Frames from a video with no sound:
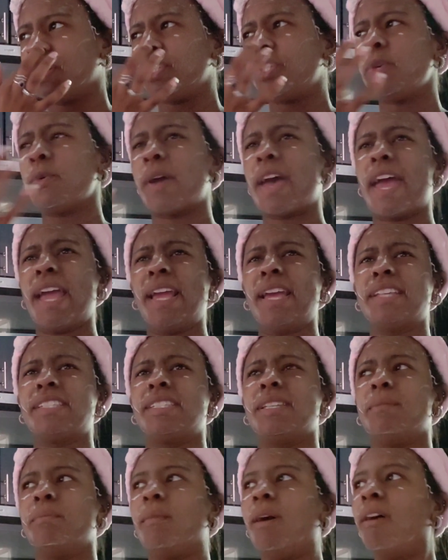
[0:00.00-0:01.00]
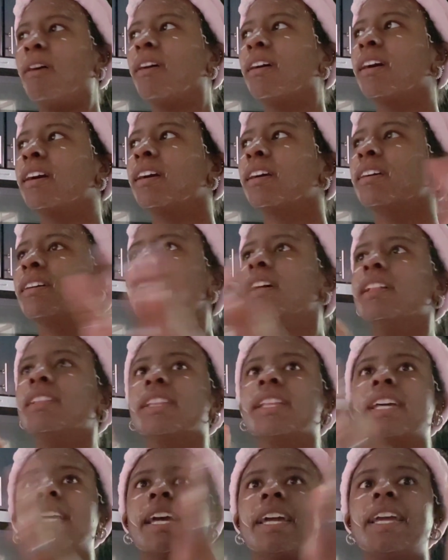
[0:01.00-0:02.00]
do ASMR.
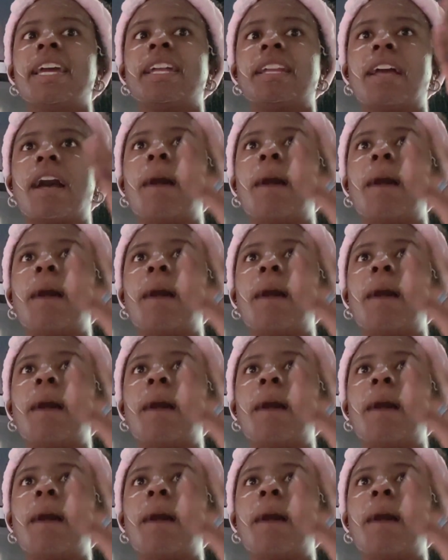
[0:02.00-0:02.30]
Like, again,